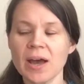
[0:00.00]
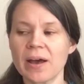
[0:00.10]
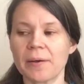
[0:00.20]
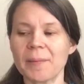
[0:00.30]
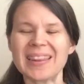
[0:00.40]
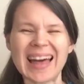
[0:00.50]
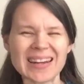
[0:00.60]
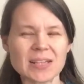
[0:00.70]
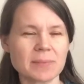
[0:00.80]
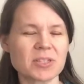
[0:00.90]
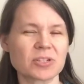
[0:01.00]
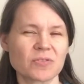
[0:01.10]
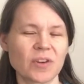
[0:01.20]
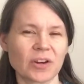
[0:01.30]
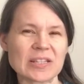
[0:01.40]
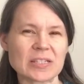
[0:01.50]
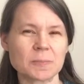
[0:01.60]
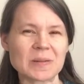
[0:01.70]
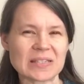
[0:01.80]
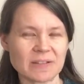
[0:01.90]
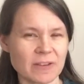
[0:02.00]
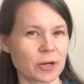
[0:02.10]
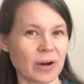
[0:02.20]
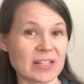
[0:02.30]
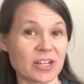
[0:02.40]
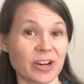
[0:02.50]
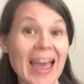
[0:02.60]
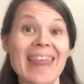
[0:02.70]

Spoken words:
a lot of times there's very specific criteria,